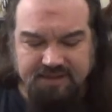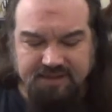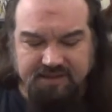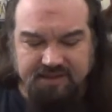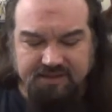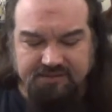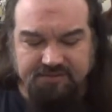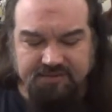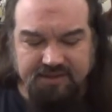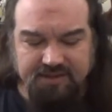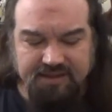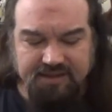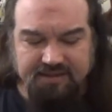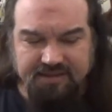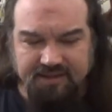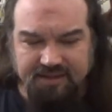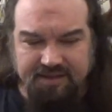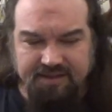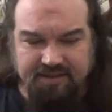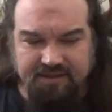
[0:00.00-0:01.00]
it's
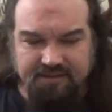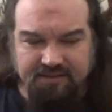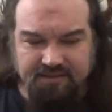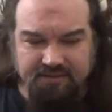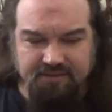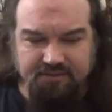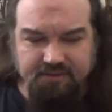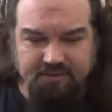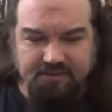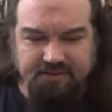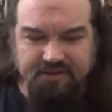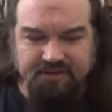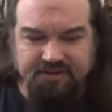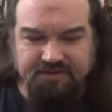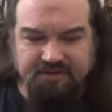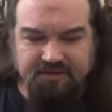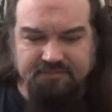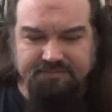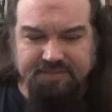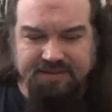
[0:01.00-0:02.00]
like there's a
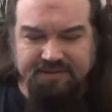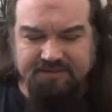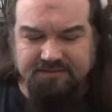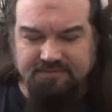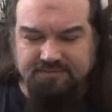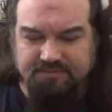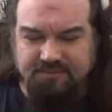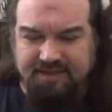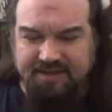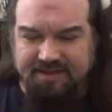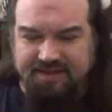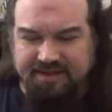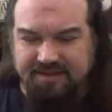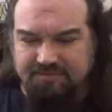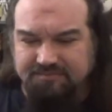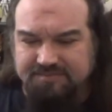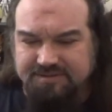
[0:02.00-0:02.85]
distant bell ringing,